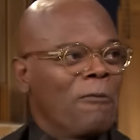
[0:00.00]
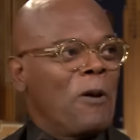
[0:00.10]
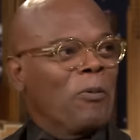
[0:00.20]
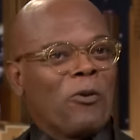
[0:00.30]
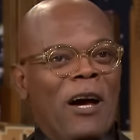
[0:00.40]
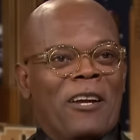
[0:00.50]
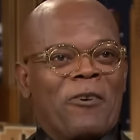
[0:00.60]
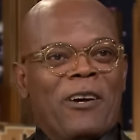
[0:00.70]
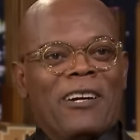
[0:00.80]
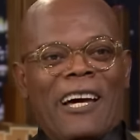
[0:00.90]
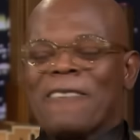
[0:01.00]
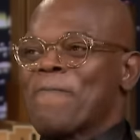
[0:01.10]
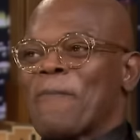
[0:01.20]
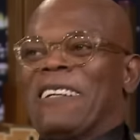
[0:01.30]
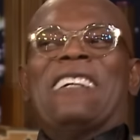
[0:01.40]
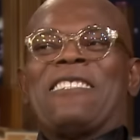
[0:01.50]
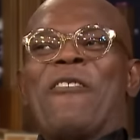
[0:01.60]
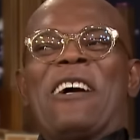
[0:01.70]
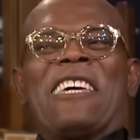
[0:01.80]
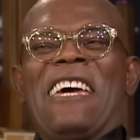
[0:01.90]
the people around the green are like, it's all
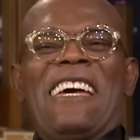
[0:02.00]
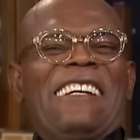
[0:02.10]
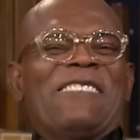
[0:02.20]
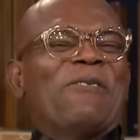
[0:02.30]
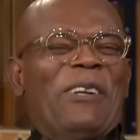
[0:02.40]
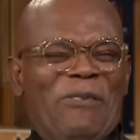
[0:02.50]
right, King. That's one.